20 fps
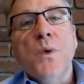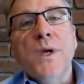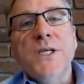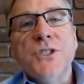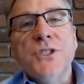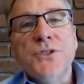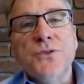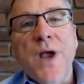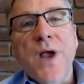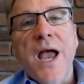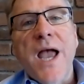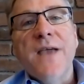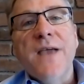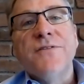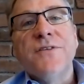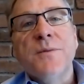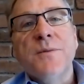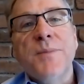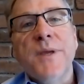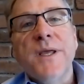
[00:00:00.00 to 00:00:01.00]
we
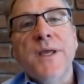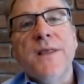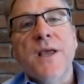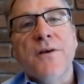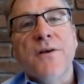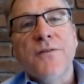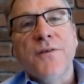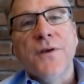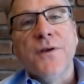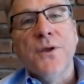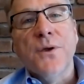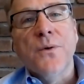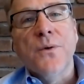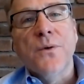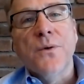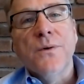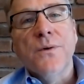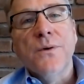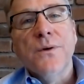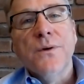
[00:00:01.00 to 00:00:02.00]
strive to be there for
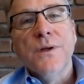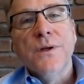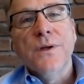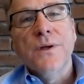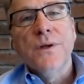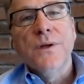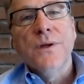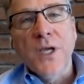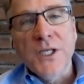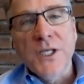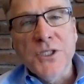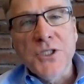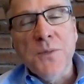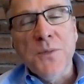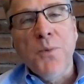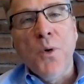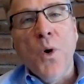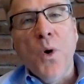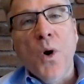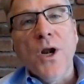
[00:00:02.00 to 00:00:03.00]
you. If you can
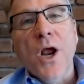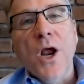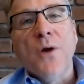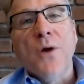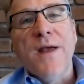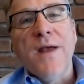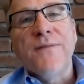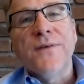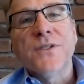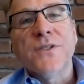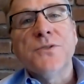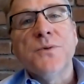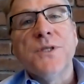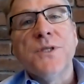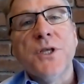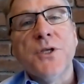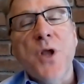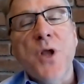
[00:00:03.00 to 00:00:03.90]
support our efforts with a